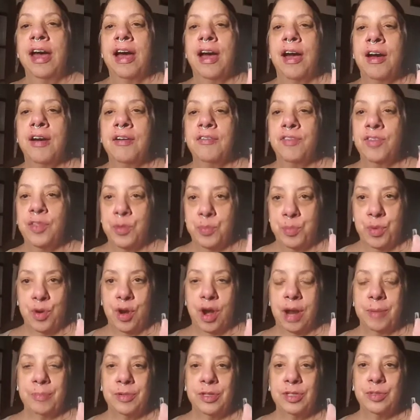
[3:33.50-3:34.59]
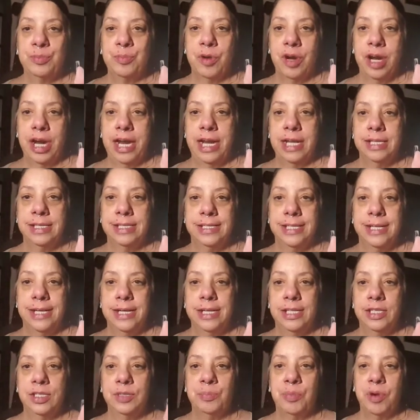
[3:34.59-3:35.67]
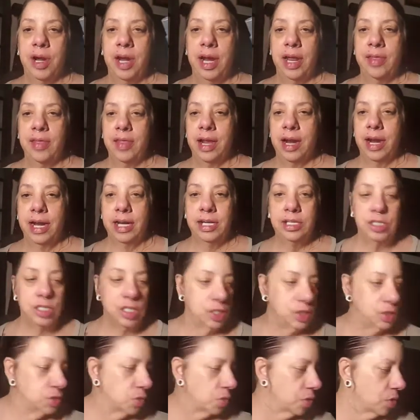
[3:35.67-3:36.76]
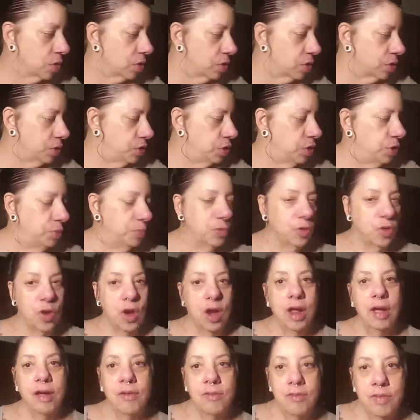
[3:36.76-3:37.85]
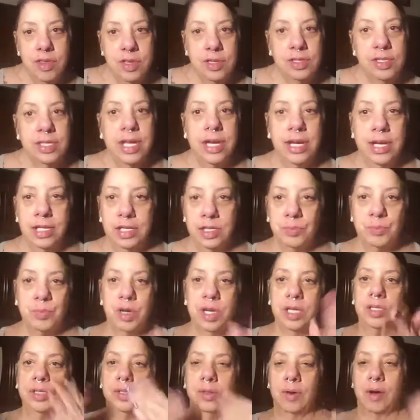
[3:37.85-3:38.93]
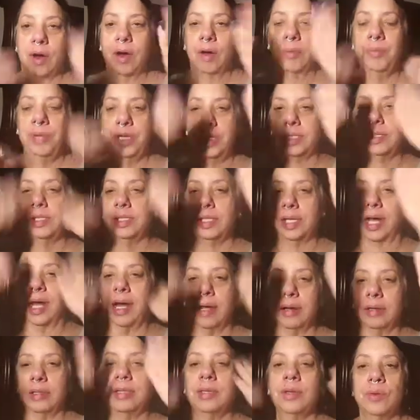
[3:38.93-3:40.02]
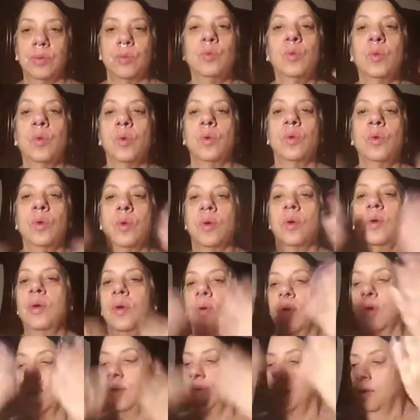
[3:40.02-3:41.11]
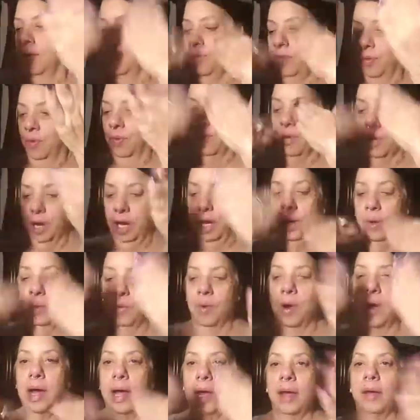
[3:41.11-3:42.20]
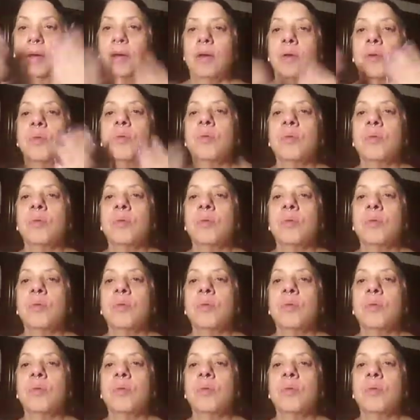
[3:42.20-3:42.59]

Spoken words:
of the primer spray and setting spray, and then I just ordered 2 more of the setting spray, so I'll be set for a while.